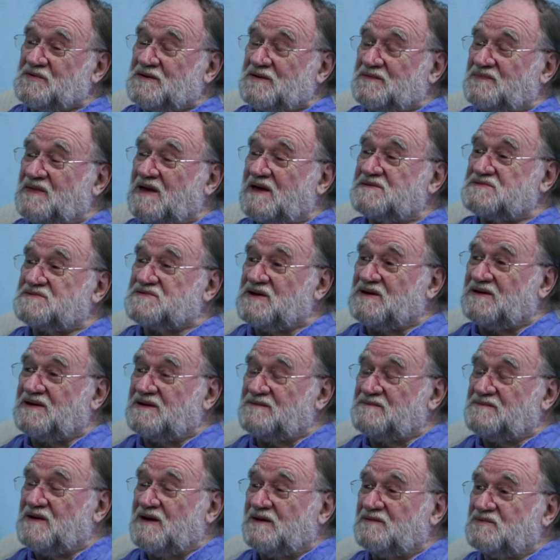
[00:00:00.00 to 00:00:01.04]
at that
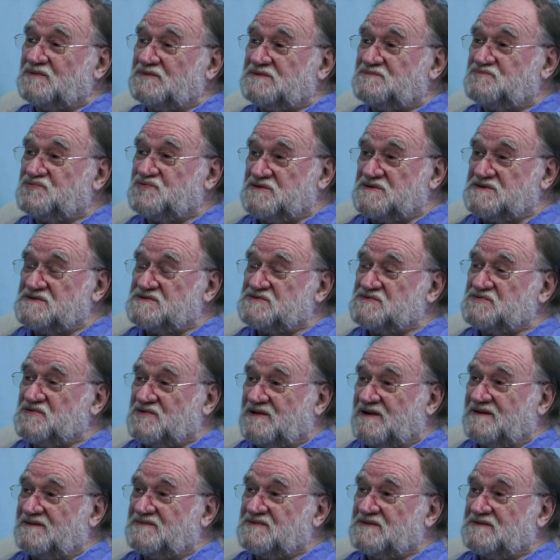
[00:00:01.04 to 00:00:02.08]
time I was pretty
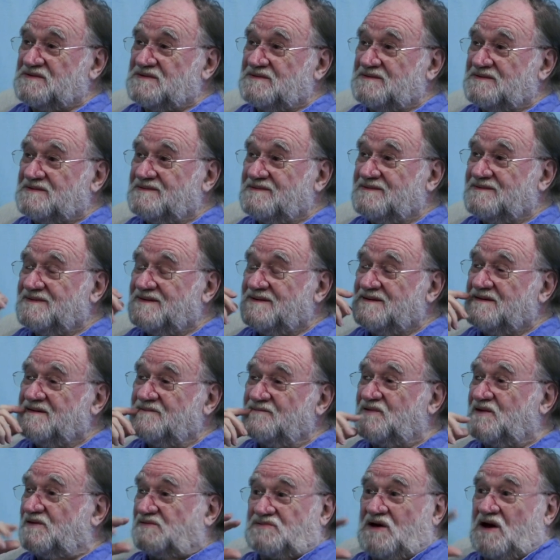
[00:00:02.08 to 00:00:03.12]
stressed. In
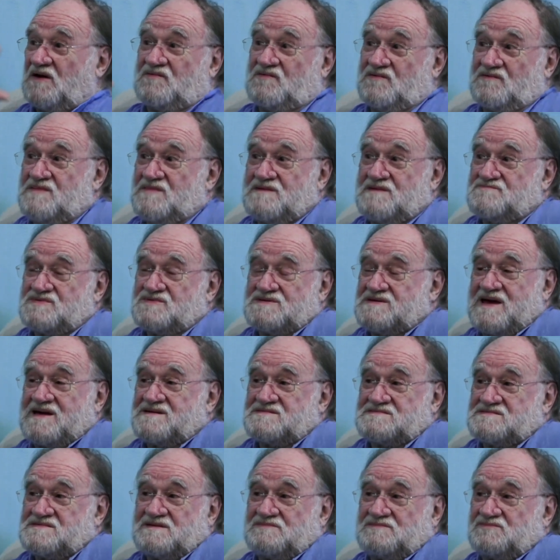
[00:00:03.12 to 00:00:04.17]
fact, I remember
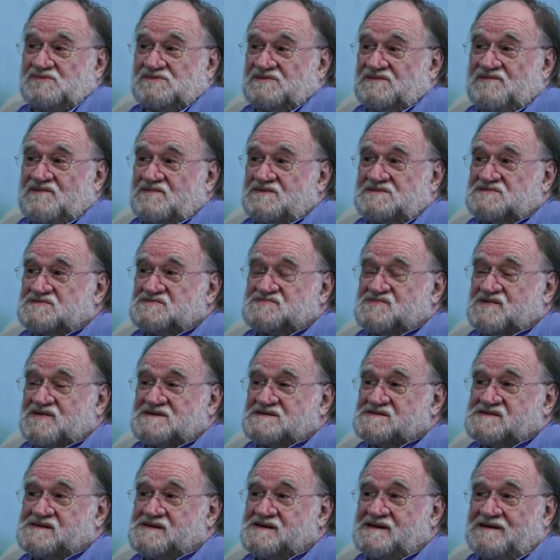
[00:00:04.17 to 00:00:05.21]
now I was very
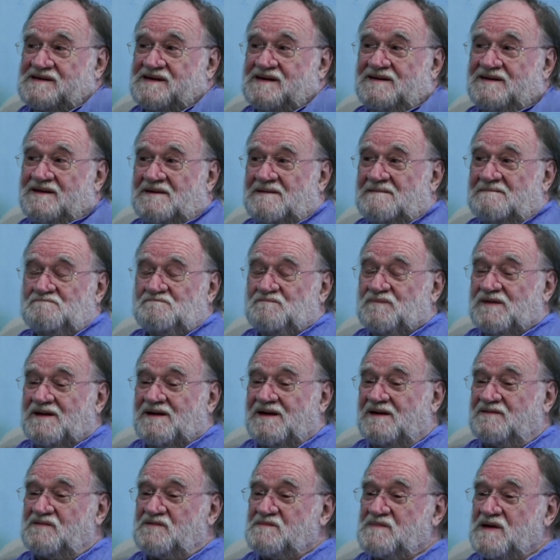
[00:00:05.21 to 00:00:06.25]
stressed. Like,
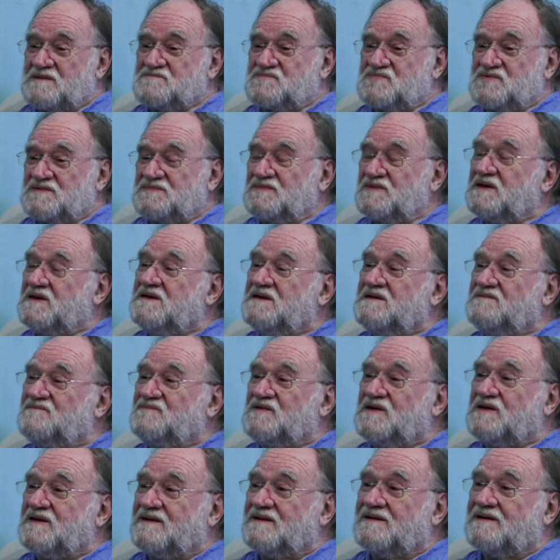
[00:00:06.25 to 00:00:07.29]
I remember in the
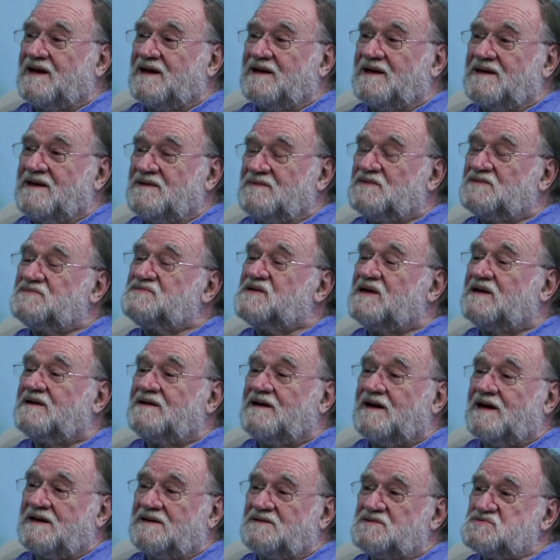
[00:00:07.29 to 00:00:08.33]
evening, in the day
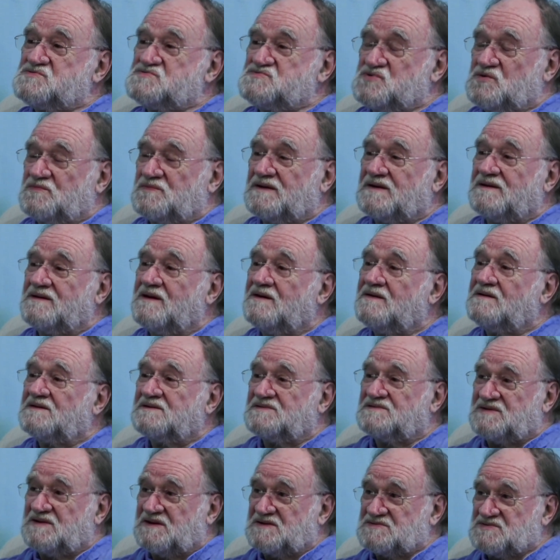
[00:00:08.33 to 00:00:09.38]
I had a job at an
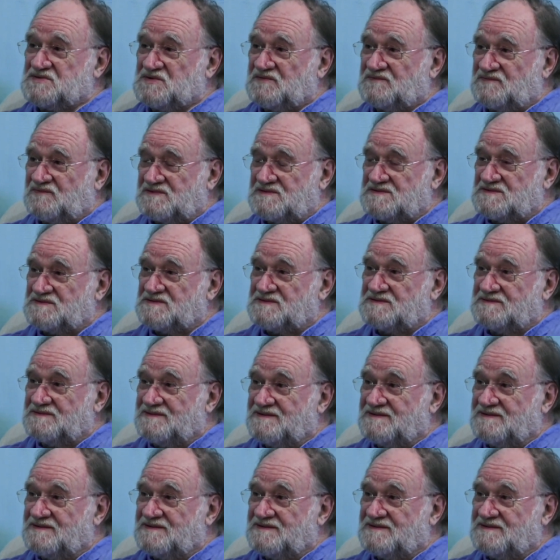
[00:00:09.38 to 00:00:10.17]
architect's office,